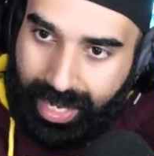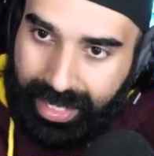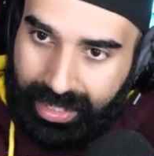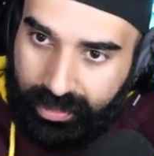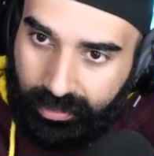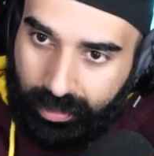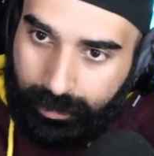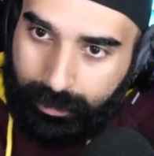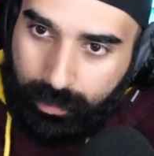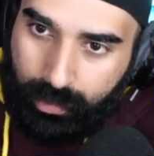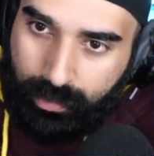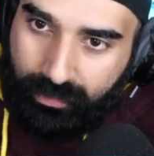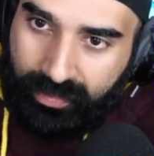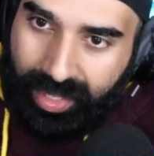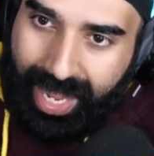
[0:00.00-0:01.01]
I need to
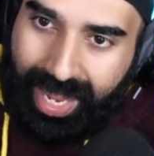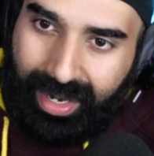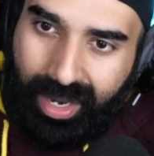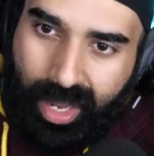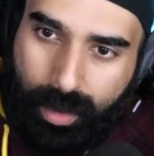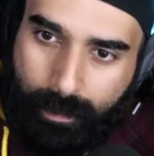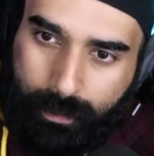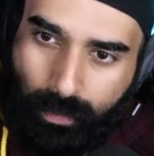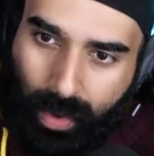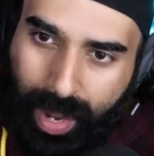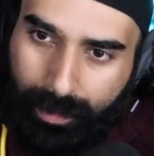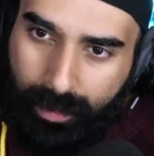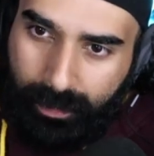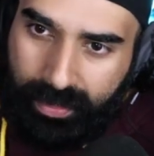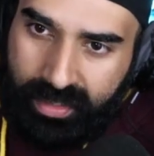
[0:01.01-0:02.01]
move that
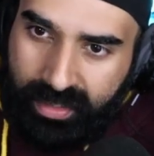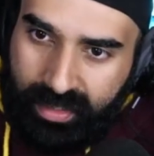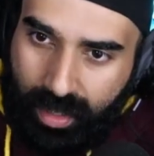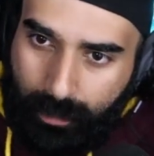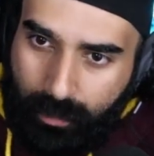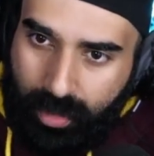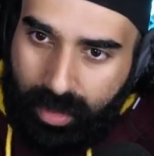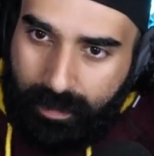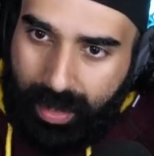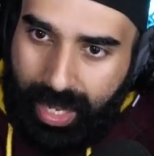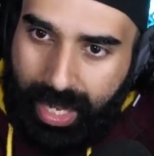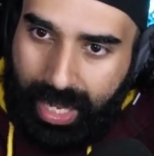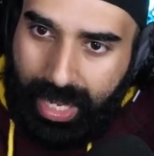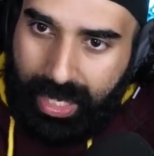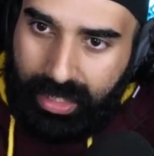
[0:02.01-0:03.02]
probably somewhere
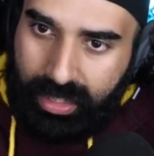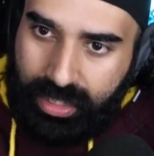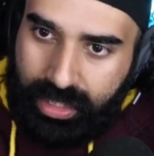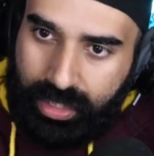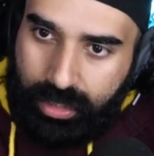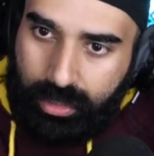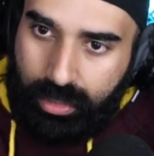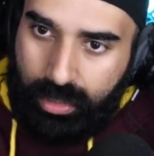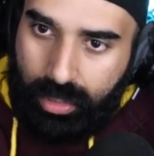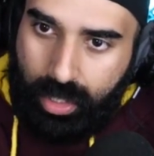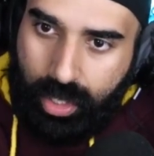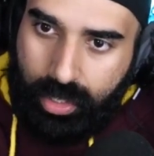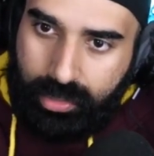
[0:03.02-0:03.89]
behind here